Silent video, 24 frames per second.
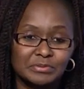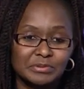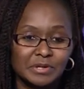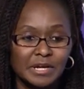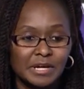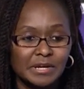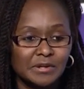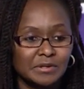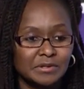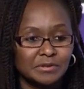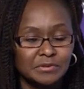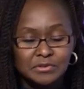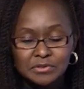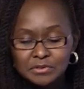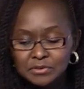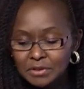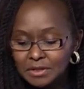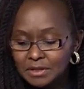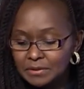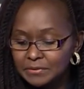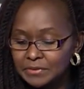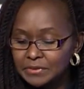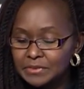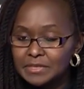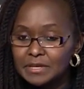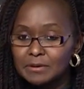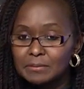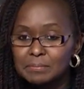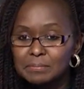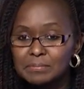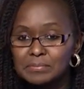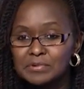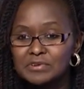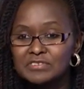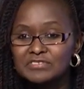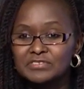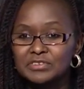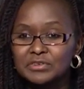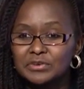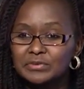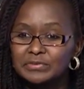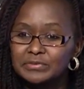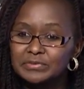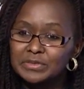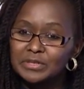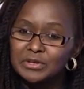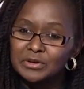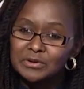Uh, and usually with the
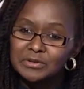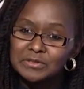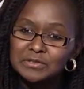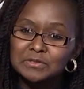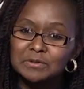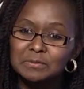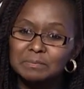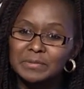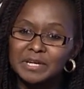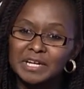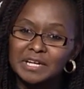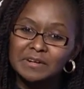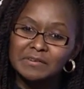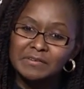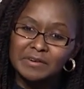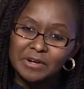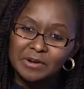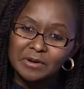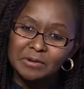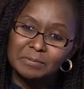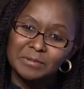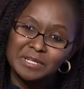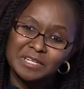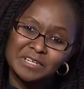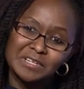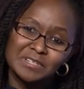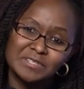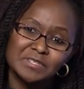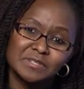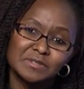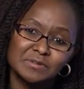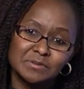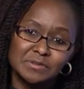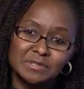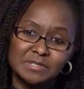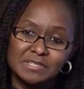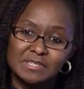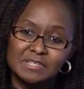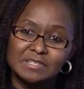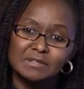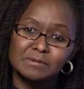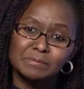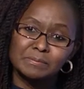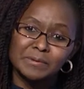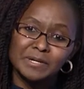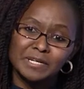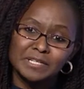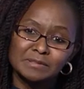approval, they also make recommendations which the
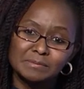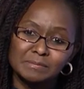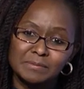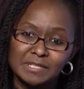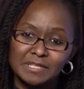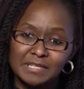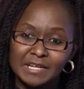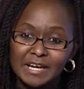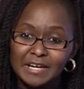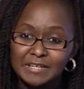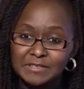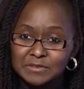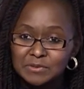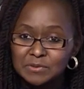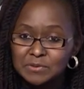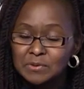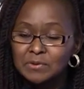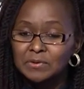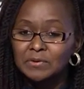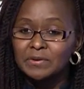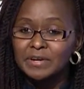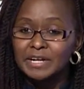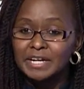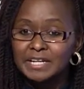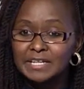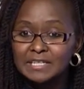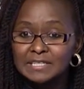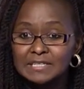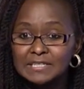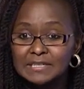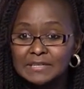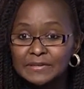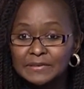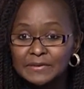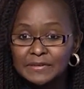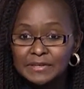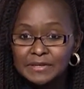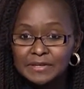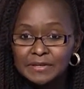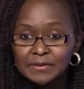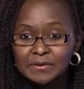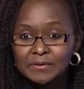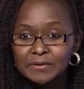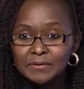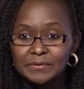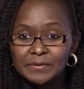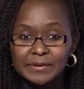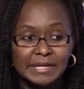department has to correct
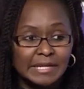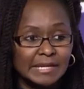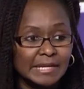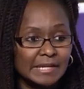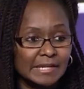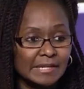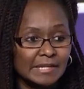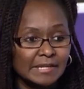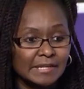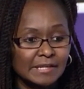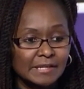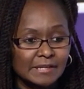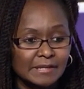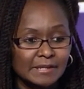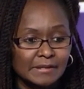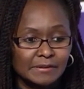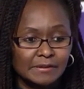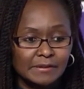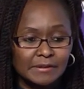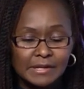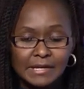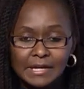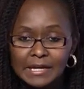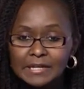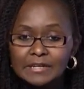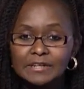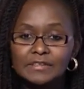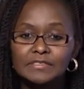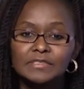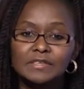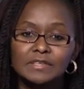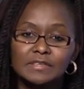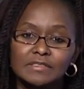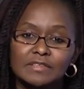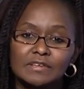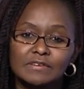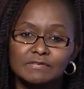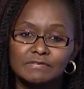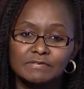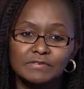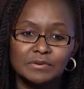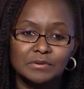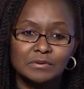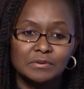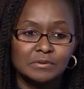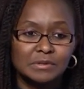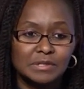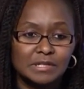or any, anything they
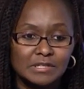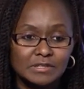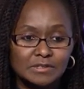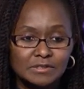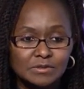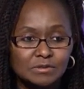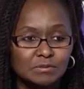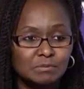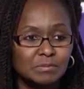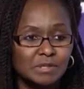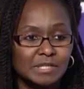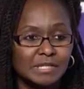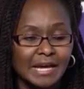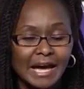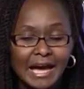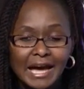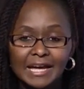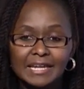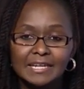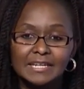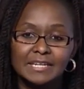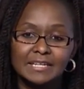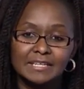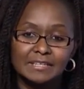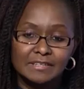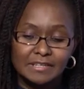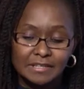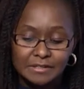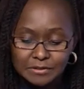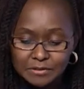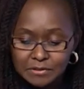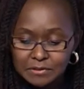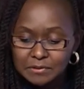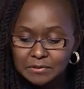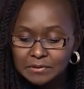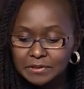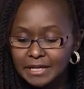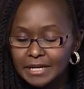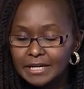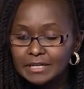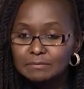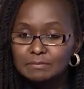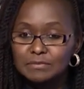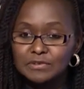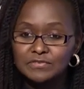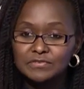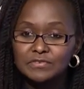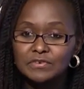feel needs to be added, they do
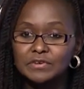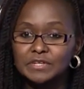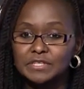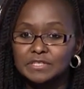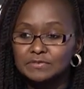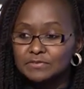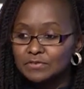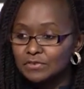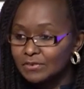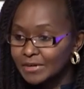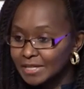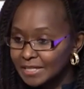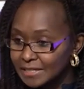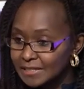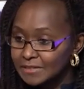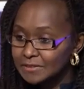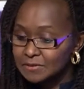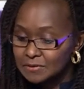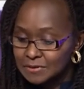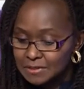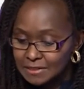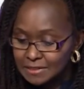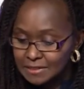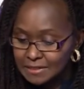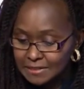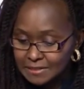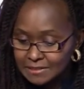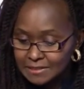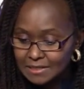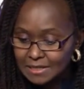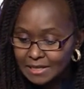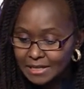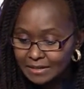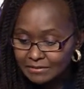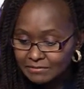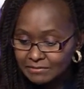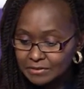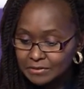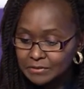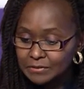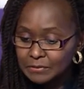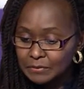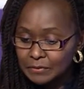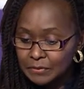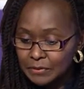that before it's forwarded to the next level.